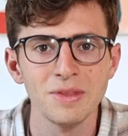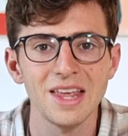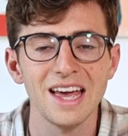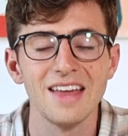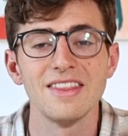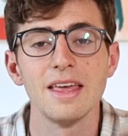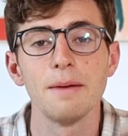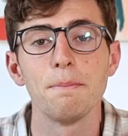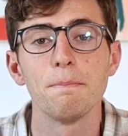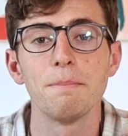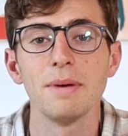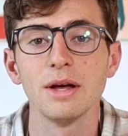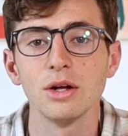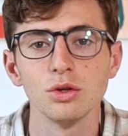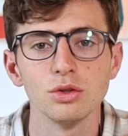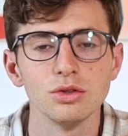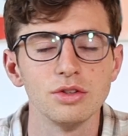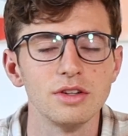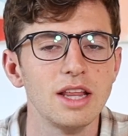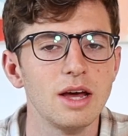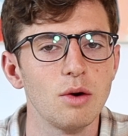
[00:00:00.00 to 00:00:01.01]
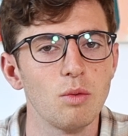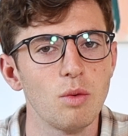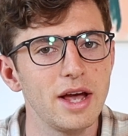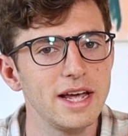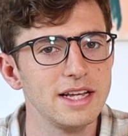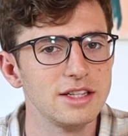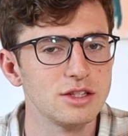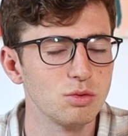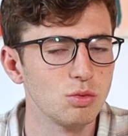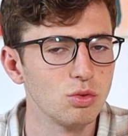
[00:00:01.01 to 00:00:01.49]
and they build their
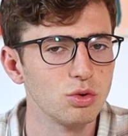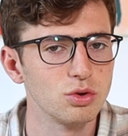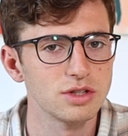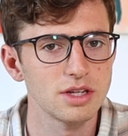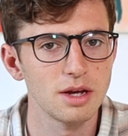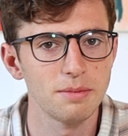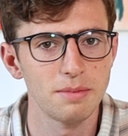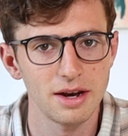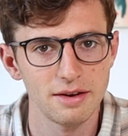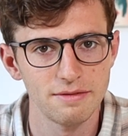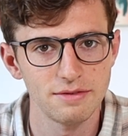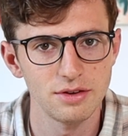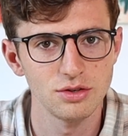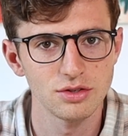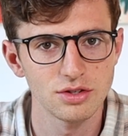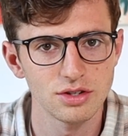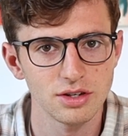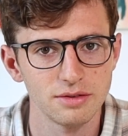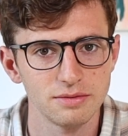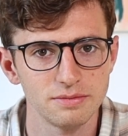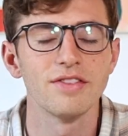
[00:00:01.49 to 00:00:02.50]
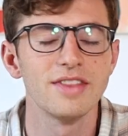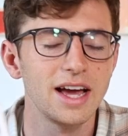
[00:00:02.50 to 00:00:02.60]
way towards a better future.